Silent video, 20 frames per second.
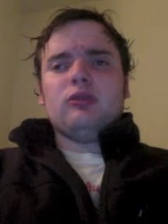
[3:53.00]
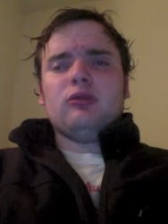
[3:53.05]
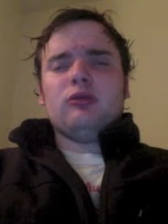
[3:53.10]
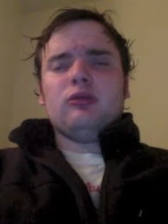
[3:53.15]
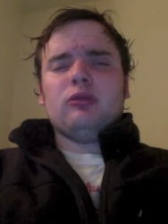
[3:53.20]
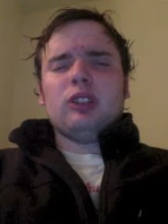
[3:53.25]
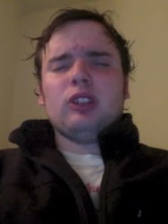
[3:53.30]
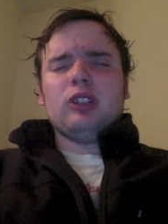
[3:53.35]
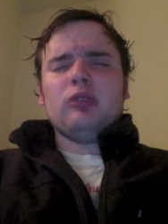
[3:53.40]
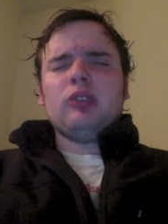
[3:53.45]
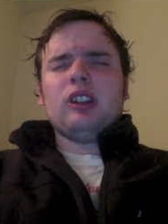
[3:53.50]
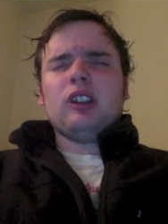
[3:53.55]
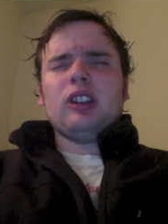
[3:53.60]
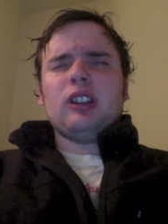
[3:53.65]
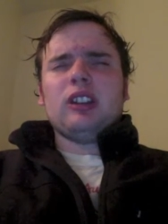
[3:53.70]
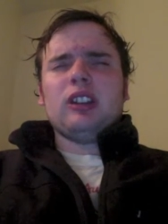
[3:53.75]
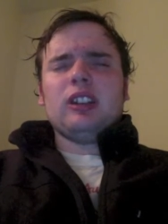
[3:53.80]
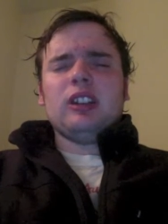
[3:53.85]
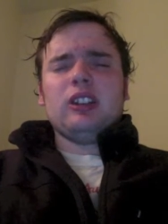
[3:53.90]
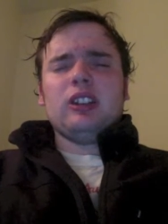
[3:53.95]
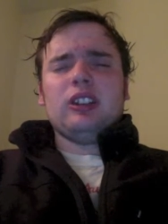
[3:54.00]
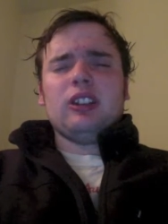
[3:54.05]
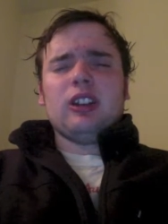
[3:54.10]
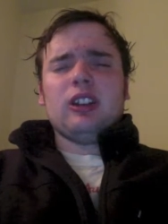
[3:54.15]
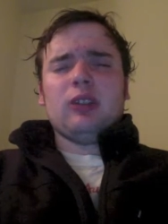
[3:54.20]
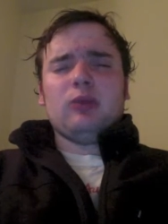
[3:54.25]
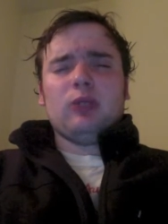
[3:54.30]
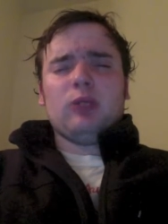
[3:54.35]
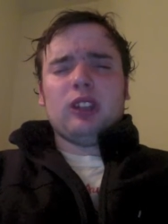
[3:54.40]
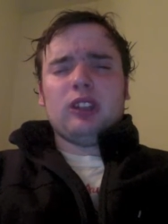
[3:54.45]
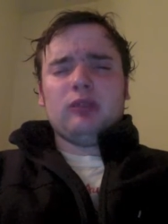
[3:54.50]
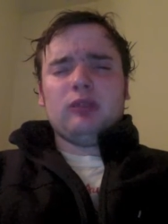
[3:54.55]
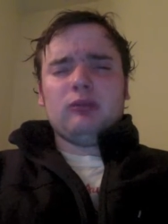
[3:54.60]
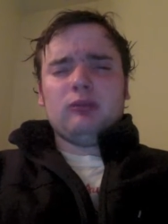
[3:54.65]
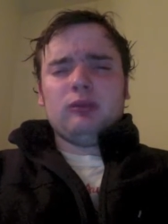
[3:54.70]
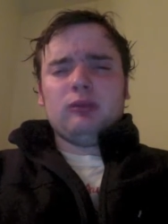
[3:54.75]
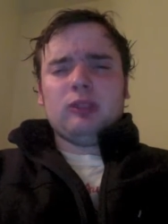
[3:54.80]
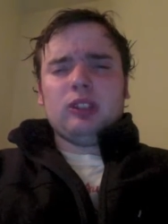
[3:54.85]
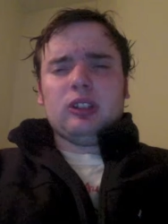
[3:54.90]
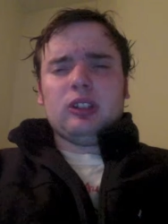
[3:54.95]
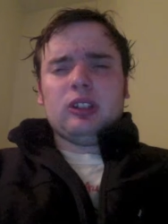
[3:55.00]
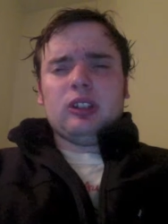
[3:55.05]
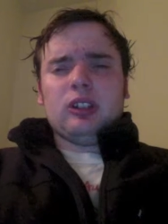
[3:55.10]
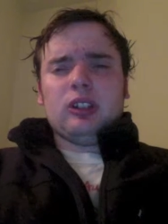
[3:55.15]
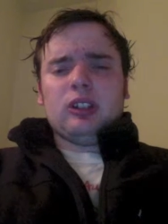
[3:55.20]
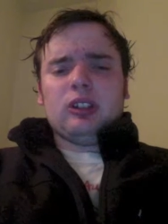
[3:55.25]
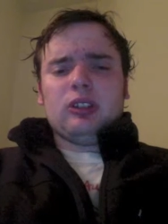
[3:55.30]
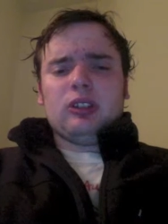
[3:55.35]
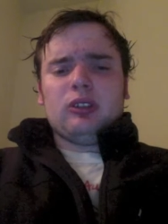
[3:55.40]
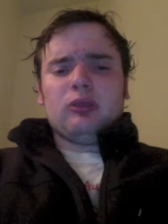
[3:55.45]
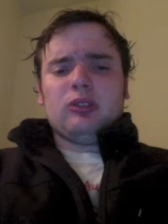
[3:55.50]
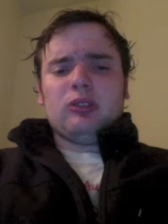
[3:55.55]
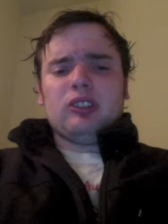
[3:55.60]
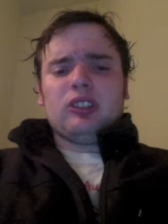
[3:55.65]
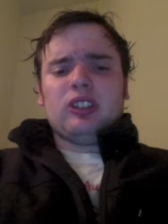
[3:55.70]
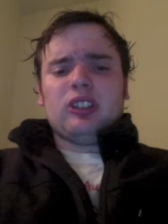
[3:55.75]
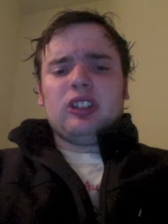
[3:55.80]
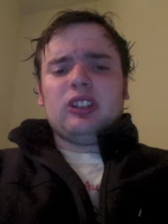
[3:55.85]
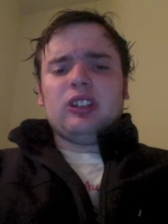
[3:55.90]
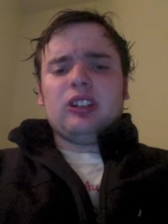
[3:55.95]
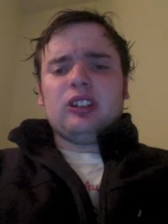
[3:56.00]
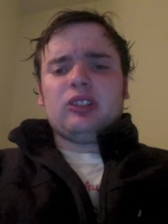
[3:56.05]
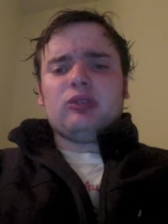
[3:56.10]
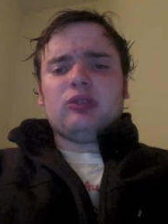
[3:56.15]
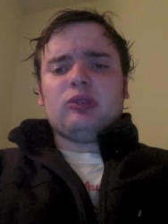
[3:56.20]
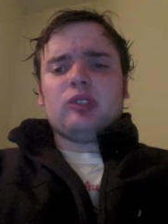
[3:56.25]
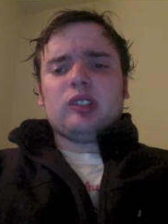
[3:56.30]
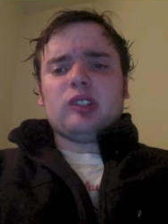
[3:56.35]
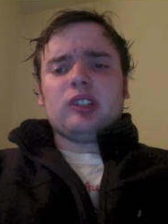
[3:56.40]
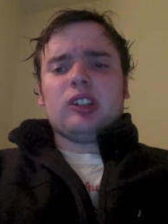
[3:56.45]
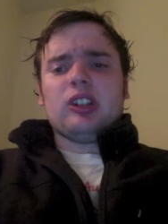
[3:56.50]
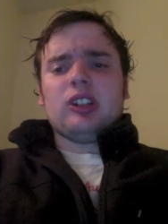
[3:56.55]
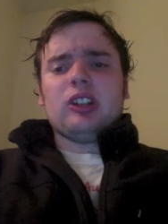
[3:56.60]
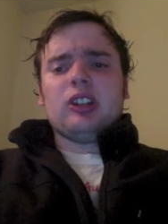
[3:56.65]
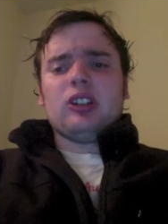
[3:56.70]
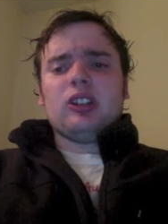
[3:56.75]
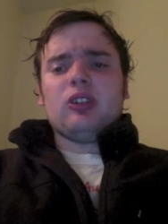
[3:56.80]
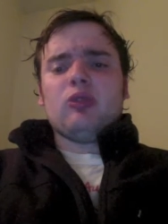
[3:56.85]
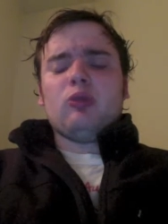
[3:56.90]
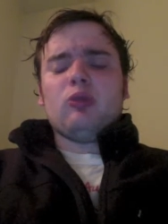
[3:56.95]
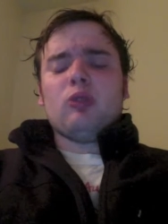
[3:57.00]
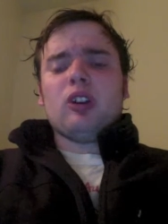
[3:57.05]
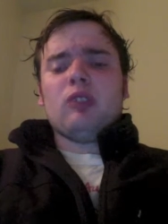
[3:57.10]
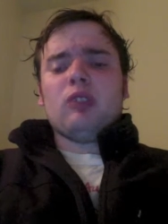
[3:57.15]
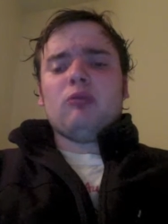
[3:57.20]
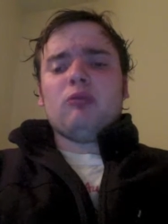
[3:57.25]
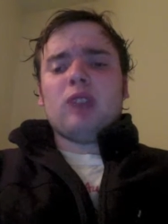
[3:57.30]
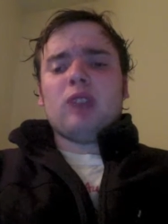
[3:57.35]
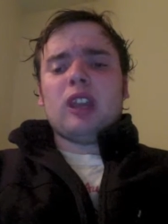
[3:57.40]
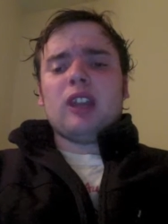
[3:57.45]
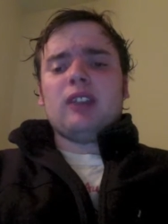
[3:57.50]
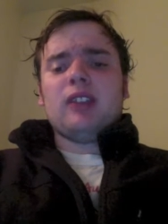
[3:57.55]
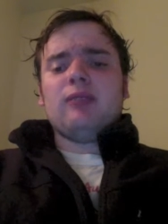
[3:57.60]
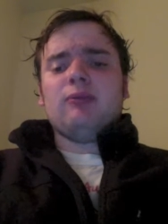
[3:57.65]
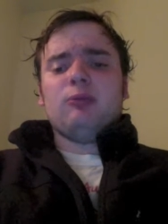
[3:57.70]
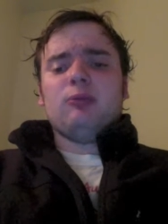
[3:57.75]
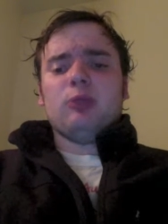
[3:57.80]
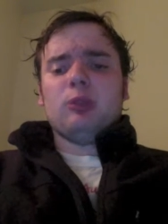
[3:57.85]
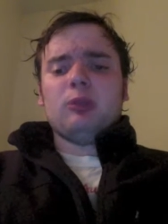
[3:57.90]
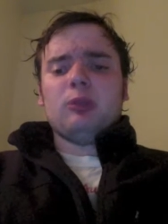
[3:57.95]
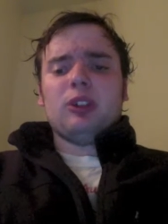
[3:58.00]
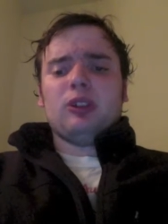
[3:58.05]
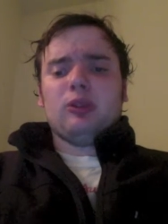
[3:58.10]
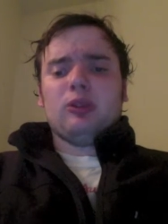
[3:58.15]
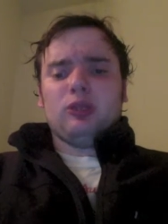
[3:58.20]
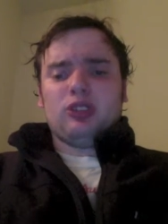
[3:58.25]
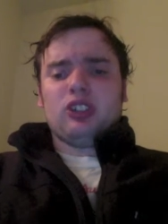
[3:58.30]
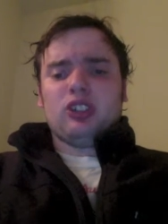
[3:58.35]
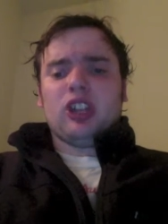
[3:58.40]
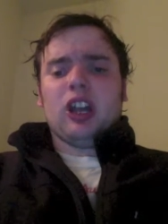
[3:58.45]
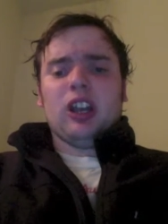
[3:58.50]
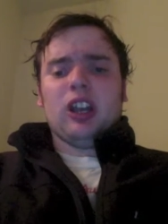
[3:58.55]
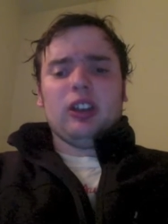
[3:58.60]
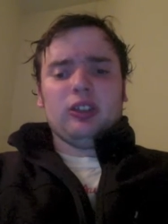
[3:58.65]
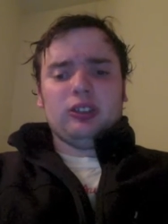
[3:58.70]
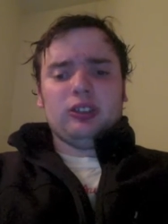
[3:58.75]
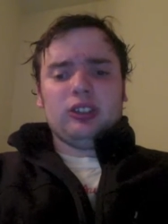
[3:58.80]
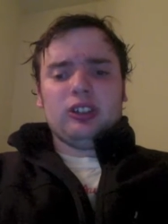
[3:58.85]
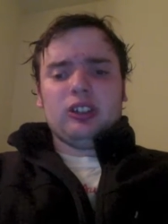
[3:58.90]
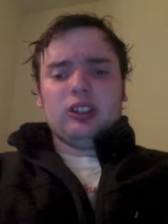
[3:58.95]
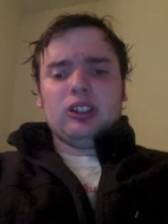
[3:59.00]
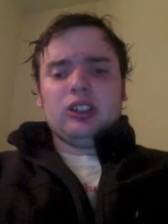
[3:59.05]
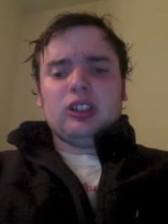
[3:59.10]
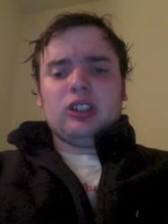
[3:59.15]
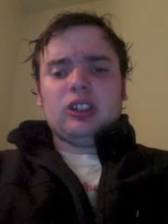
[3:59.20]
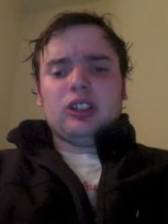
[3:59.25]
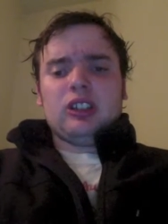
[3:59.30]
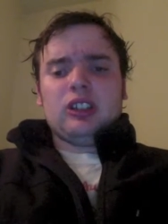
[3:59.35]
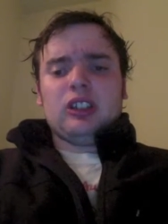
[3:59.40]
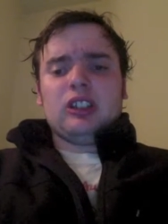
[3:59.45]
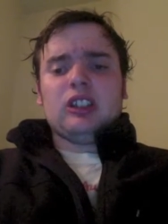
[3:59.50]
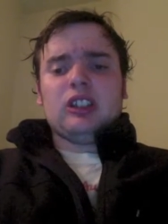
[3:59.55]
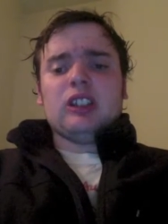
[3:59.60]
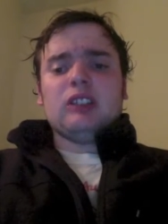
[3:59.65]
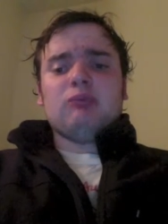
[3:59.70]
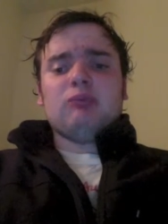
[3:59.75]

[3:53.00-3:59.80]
When you and I get into that ring, there is an electricity that no one man, woman, or child can